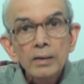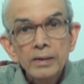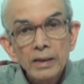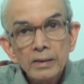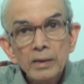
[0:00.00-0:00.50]

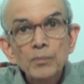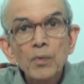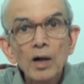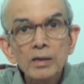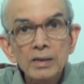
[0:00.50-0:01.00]
Next
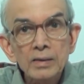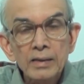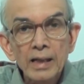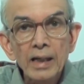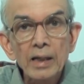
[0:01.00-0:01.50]
important
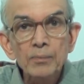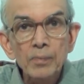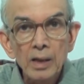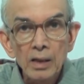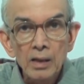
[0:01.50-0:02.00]

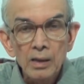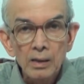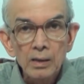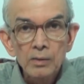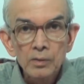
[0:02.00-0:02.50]
step,
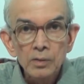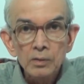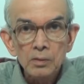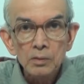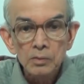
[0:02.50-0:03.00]

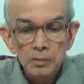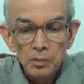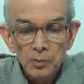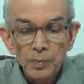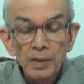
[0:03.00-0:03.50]
to
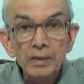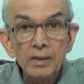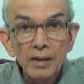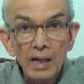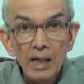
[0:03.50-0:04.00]

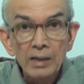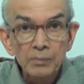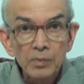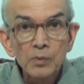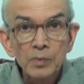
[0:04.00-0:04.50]

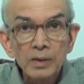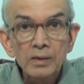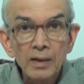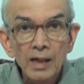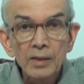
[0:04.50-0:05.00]

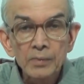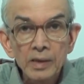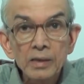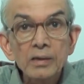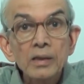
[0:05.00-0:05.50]
prescribe
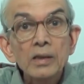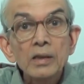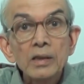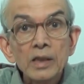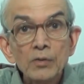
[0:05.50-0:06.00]
is
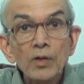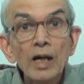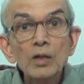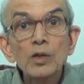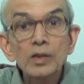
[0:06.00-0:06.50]

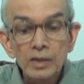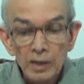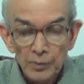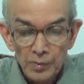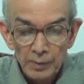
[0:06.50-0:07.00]
evaluation
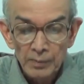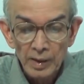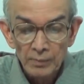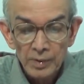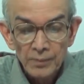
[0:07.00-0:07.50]
of
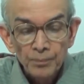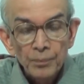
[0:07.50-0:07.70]
symptoms.